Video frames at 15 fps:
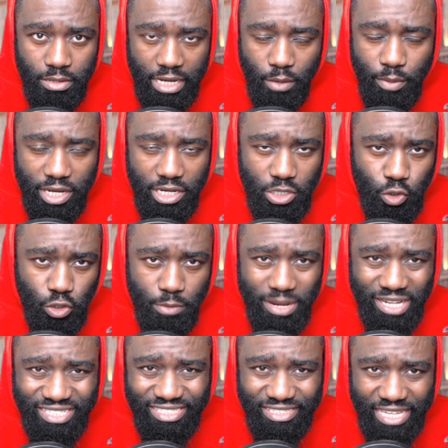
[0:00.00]
Now we're gonna talk
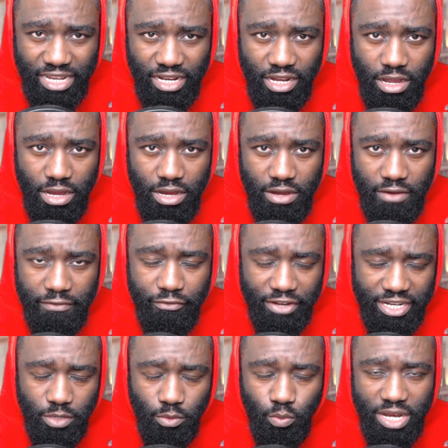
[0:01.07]
about Stella
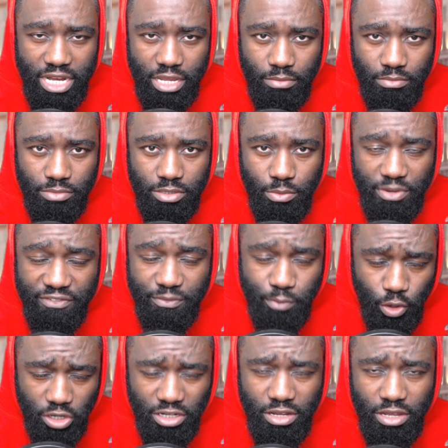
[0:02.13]
freaking Williams. We've
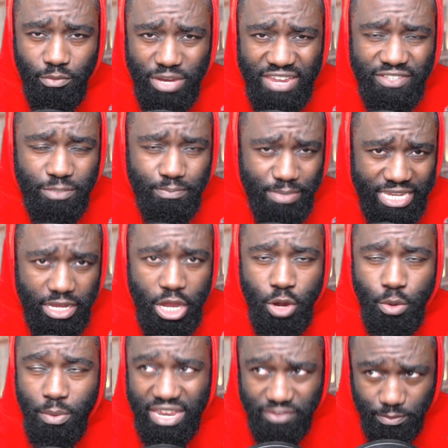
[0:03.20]
spoken, we have speak,
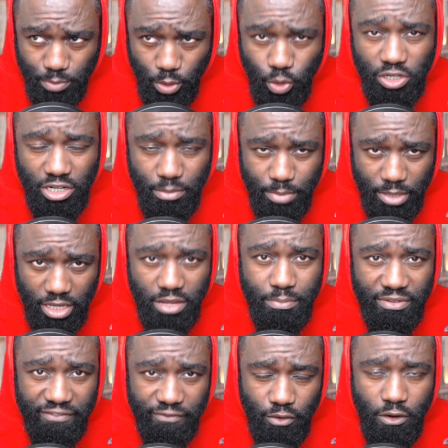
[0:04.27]
we have spoken about her
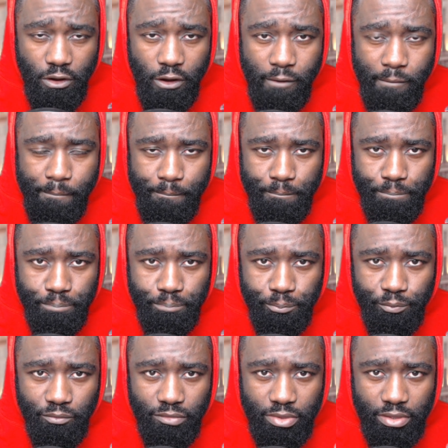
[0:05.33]
before.
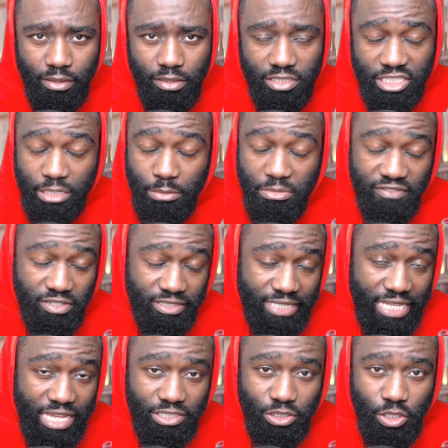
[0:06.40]
Some of her
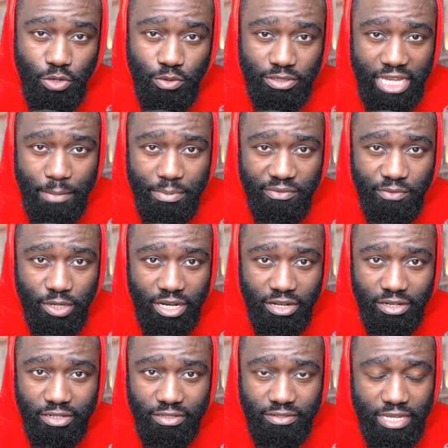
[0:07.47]
stands aren't always happy with what I
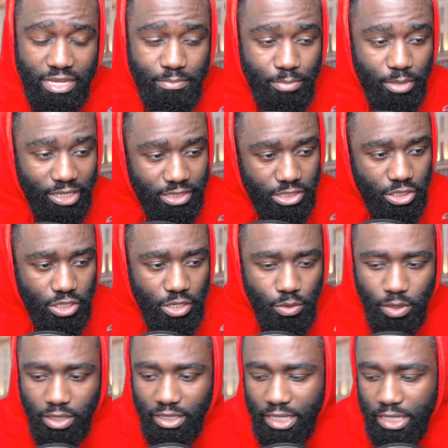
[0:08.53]
gotta say, but you know
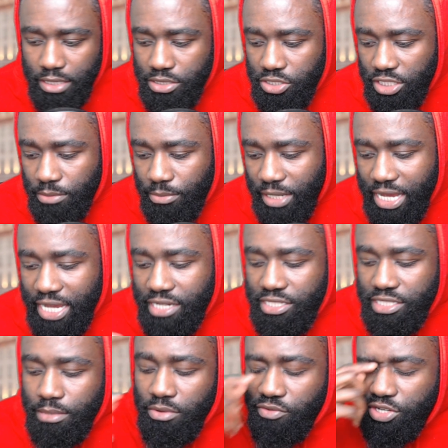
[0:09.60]
what, ladies and gentlemen, I had
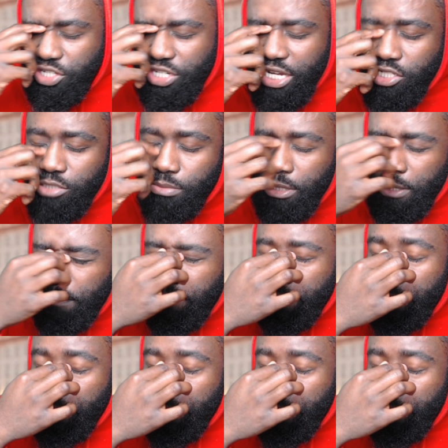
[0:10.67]
someone reach out to me.